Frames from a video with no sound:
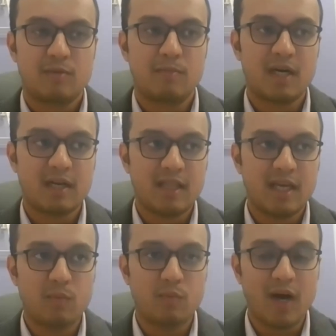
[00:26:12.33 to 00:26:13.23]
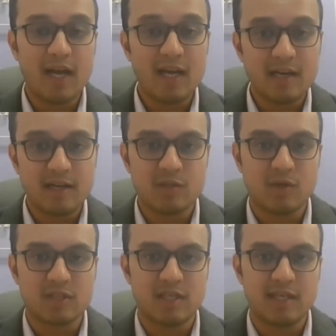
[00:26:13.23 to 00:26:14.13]
But then why it is
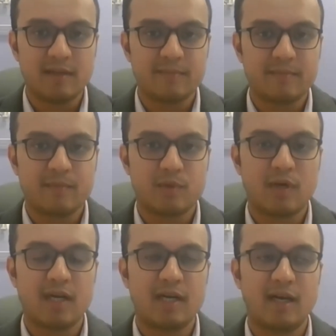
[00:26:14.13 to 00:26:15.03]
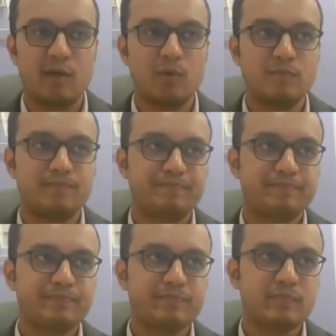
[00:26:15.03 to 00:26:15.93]
costly? So I'll tell you,
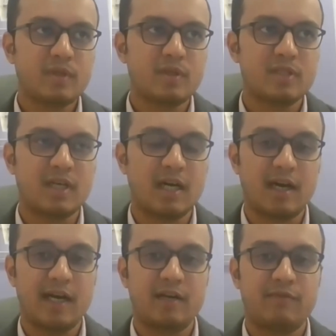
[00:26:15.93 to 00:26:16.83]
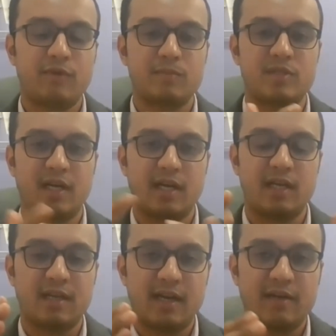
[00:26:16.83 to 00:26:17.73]

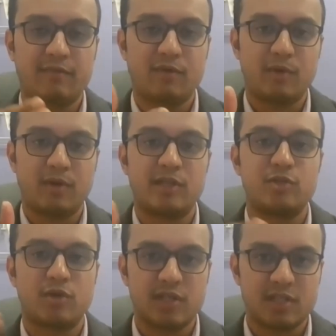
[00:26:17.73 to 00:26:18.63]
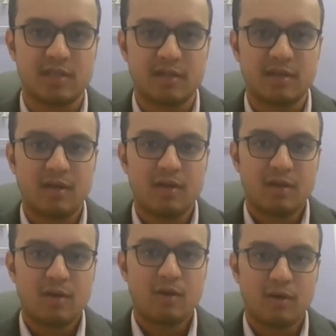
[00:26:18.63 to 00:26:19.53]
starting right from your education
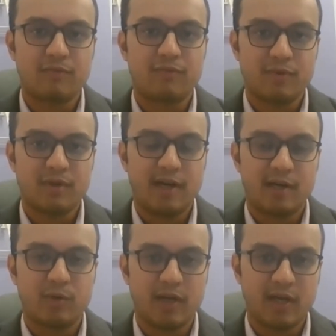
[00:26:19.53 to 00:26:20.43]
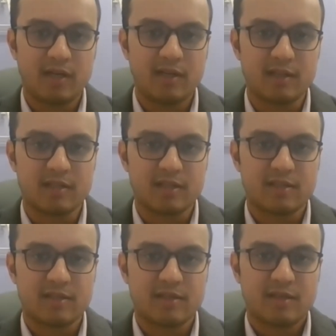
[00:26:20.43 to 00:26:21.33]
of 8 to 10
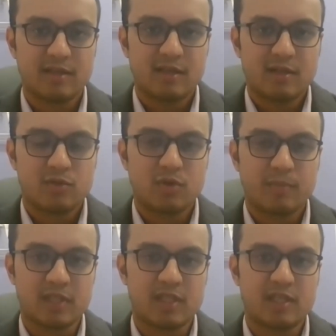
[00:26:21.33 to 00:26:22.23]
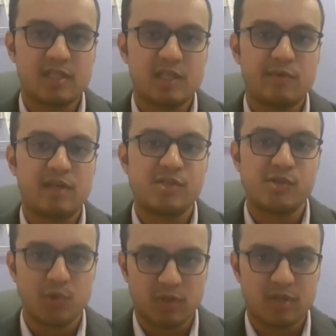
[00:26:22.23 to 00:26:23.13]
years. So a person is giving his
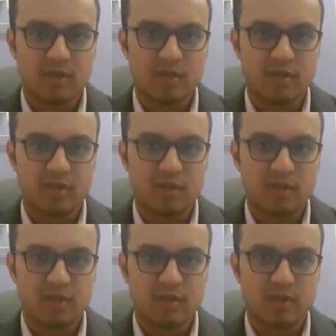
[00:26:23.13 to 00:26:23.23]
youth,